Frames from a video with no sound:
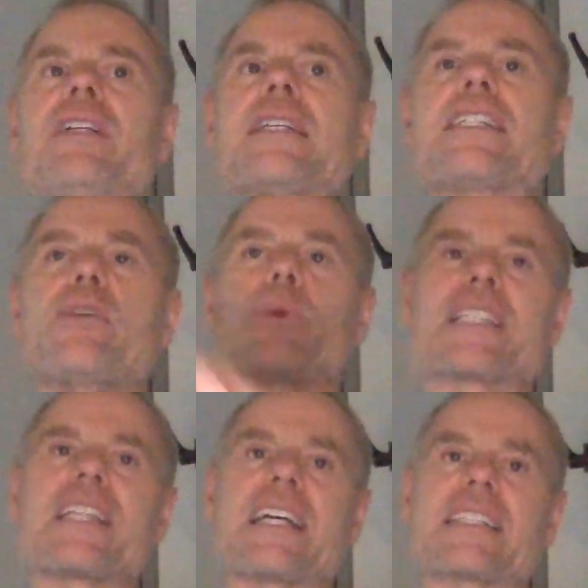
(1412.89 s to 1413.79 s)
See what
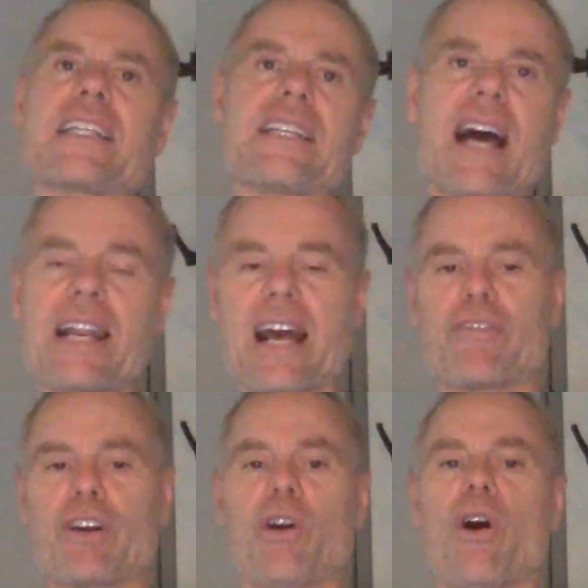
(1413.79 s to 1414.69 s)
it's like to not
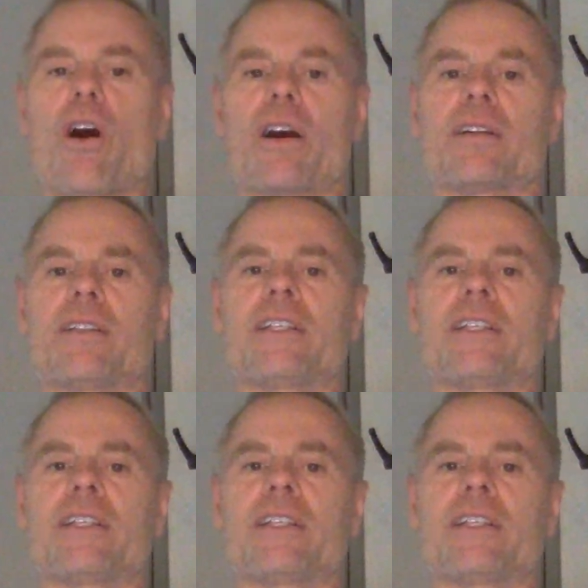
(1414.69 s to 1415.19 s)
have a car,